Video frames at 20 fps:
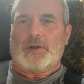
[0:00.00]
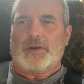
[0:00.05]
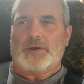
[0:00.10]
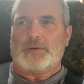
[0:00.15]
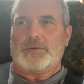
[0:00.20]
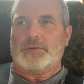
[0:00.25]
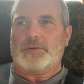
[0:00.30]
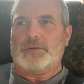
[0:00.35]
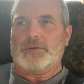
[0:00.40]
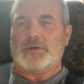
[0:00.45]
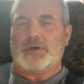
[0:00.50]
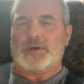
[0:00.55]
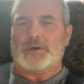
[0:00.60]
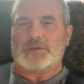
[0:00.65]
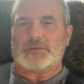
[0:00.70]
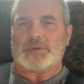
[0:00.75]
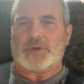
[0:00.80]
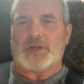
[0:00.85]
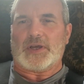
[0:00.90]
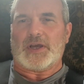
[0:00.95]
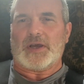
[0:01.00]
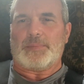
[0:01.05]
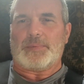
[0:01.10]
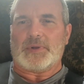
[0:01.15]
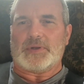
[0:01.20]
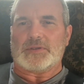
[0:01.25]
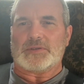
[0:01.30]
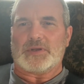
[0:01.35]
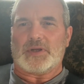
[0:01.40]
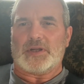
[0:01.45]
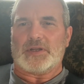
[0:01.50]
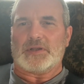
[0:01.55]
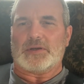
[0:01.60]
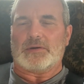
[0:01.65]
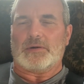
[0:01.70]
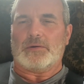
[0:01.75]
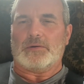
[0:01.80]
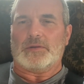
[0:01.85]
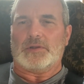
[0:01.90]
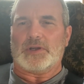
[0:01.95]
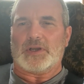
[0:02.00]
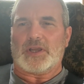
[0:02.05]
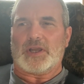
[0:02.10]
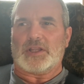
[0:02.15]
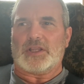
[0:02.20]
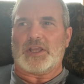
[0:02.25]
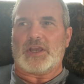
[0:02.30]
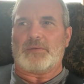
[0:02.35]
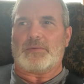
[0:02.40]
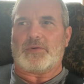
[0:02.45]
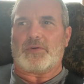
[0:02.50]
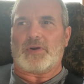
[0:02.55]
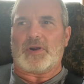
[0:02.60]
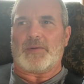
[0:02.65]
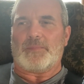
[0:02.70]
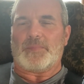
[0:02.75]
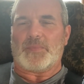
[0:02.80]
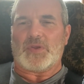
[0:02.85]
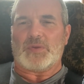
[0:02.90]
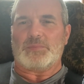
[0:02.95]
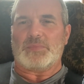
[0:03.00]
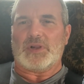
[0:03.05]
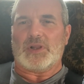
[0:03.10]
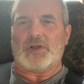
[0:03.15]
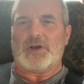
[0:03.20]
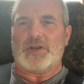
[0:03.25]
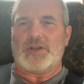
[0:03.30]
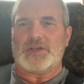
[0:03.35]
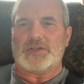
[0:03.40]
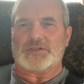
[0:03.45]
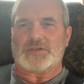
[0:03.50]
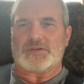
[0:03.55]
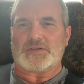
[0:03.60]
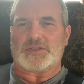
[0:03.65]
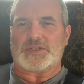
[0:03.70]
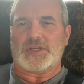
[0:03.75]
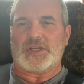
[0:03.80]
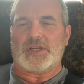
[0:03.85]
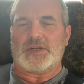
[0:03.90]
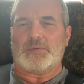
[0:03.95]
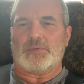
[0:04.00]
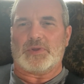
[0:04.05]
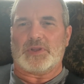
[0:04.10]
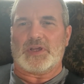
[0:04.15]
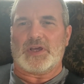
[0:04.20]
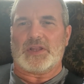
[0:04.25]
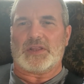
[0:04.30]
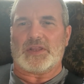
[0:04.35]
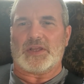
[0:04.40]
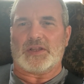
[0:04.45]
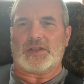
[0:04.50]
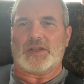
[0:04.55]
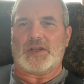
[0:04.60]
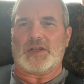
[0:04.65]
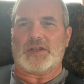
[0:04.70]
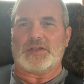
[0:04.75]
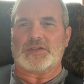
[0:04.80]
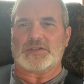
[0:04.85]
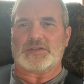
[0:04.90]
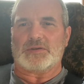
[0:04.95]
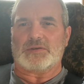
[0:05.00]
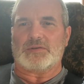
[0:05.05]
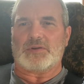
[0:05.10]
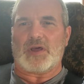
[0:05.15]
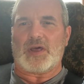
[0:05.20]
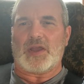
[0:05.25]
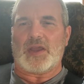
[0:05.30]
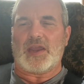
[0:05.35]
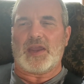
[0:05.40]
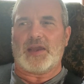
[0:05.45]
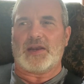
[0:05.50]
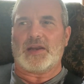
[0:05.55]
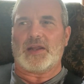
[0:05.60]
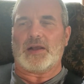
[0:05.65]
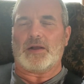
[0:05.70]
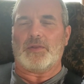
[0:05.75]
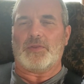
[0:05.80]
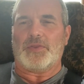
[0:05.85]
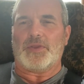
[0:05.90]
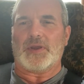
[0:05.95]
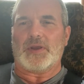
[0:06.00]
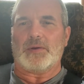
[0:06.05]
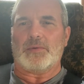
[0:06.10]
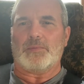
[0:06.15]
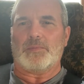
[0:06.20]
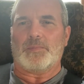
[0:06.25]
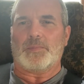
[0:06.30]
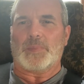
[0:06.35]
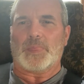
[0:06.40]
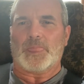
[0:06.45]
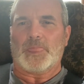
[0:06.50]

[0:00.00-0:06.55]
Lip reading: Who knows what happens? I have to go look at that before it'd be a lot easier seeding with that thing than it is with that handheld thing.